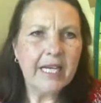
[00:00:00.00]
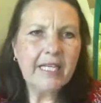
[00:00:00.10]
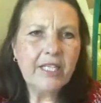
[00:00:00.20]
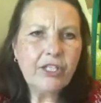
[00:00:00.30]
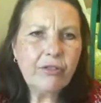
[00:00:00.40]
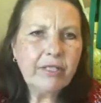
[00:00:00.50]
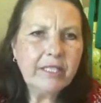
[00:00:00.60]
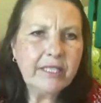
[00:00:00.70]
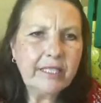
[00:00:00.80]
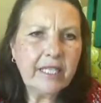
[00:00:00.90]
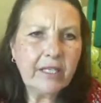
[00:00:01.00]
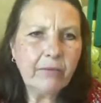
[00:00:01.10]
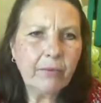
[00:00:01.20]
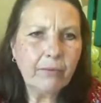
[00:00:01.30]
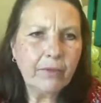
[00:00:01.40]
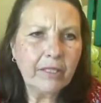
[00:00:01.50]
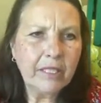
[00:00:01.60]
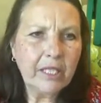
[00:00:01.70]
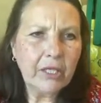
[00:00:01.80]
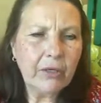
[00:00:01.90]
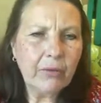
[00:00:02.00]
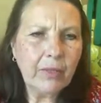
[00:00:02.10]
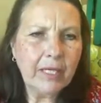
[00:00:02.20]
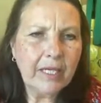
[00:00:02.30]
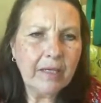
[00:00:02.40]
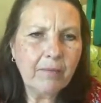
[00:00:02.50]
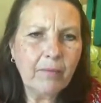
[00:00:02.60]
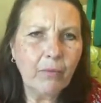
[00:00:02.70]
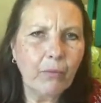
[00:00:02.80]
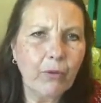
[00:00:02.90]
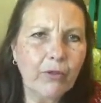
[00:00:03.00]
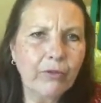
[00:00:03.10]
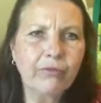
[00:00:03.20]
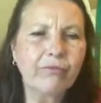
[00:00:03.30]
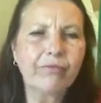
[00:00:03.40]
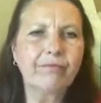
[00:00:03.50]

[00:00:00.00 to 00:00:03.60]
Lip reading: And as you can see, we're